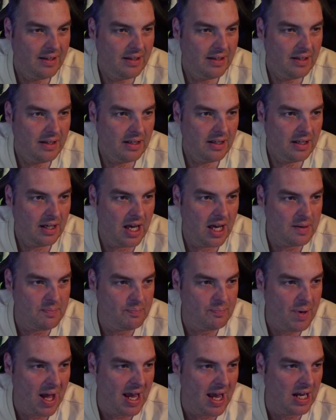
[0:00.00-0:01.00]
And
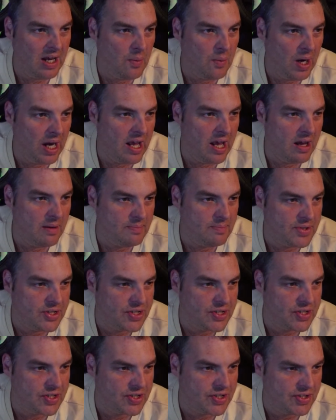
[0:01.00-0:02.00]
Bailey
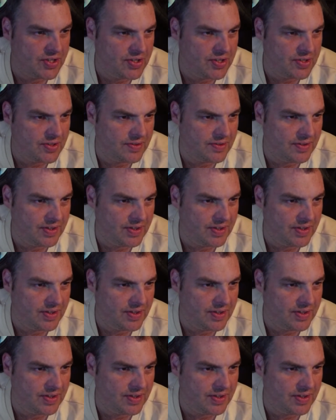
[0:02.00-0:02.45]
Williams.